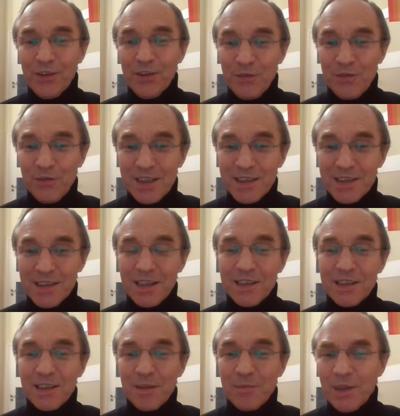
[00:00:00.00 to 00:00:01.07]
of the
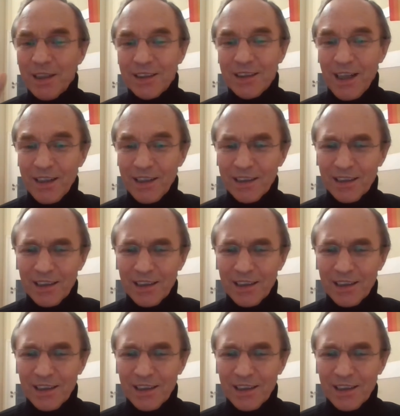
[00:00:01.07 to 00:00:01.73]
system entire